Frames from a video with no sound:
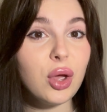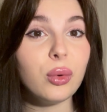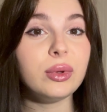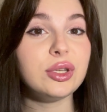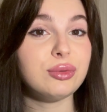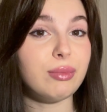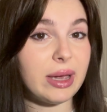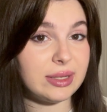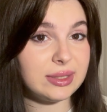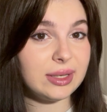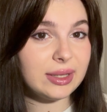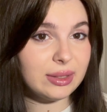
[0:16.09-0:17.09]
which
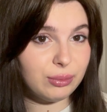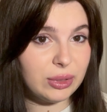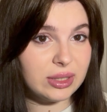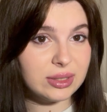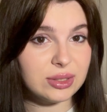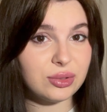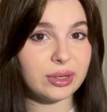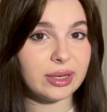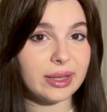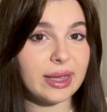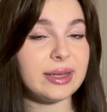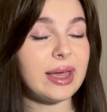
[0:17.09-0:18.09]
basically means you can
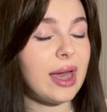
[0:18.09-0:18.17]
get